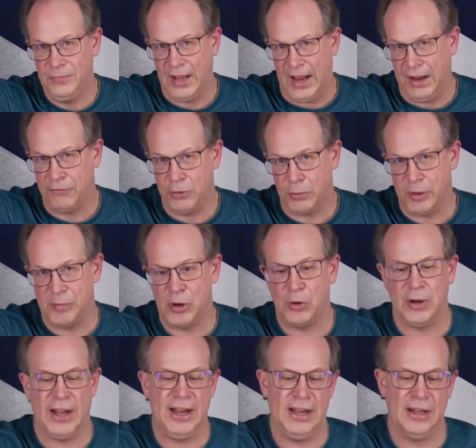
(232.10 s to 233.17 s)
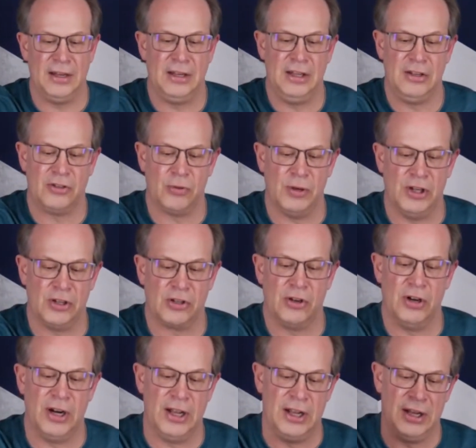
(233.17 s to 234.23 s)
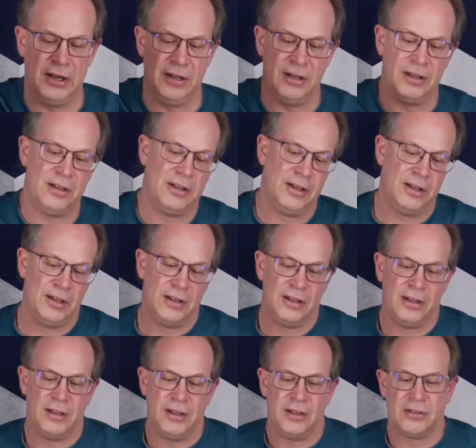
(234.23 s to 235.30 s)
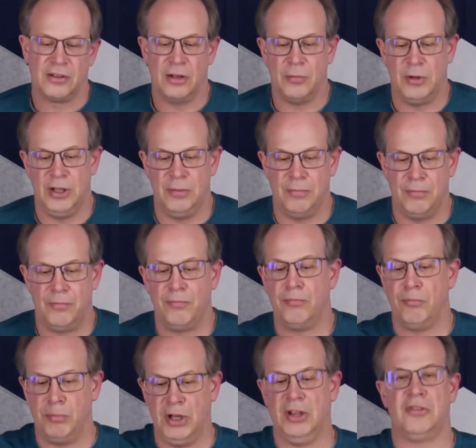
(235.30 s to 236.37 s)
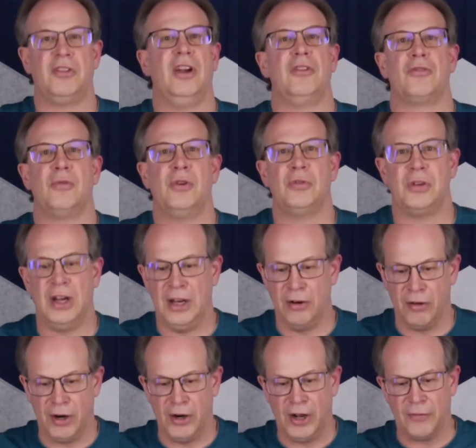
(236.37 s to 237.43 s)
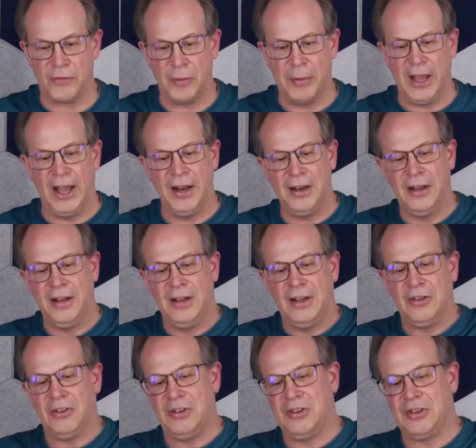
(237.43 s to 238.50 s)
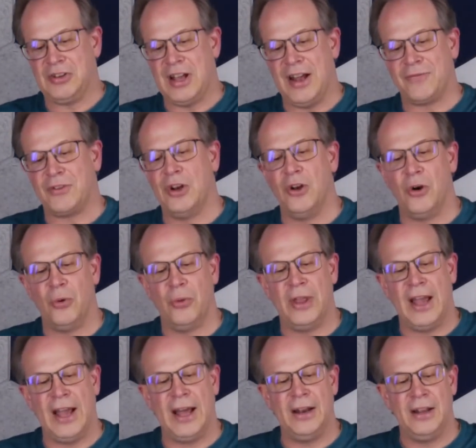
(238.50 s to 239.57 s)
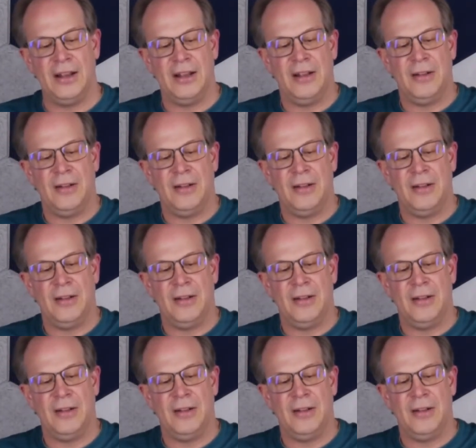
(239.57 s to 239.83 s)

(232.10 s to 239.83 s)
have the remote handy, so when you turn it on, it's going to beep, but it starts rotating right off the bat. So you just have to know that.